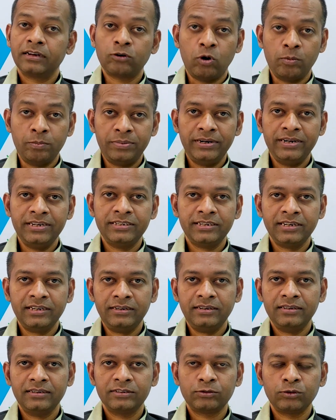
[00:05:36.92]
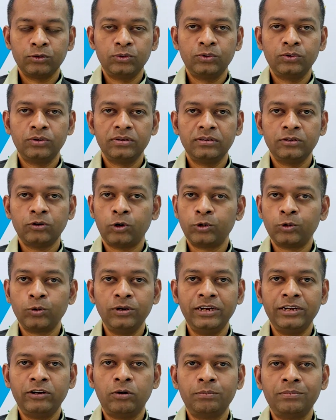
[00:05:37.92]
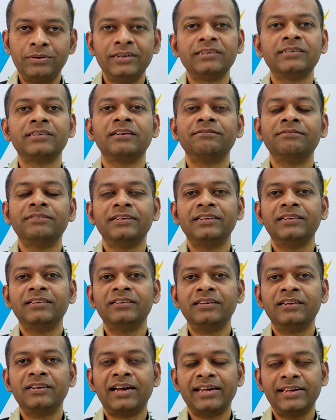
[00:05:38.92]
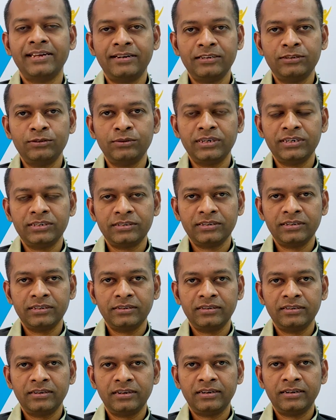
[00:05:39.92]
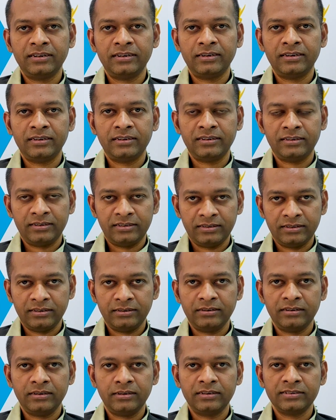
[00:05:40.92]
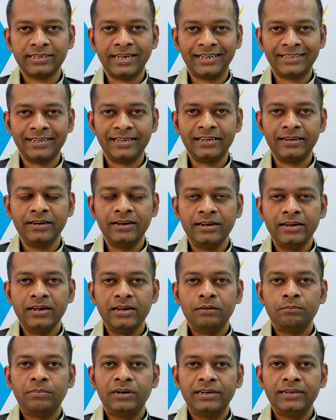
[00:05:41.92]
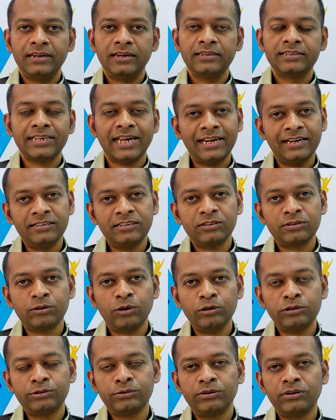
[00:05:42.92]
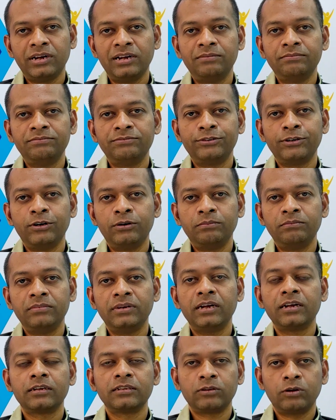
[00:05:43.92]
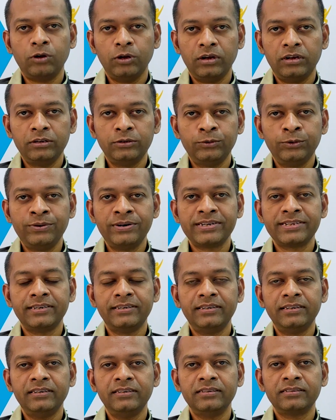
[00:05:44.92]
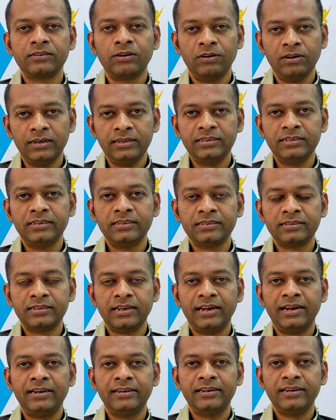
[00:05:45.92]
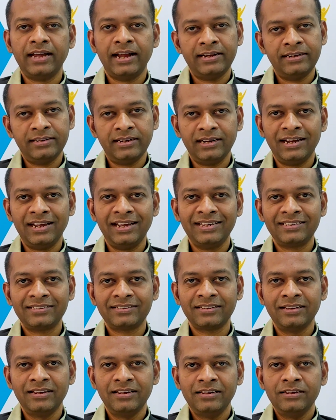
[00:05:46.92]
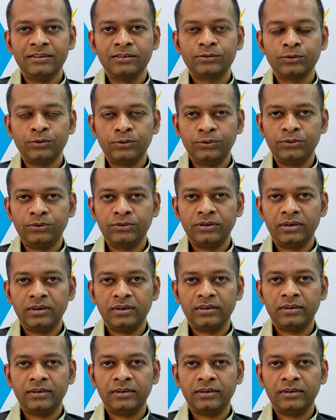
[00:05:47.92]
competition. So not only competition within the higher education sector, but challenges also come from universities, colleges, and the likes. So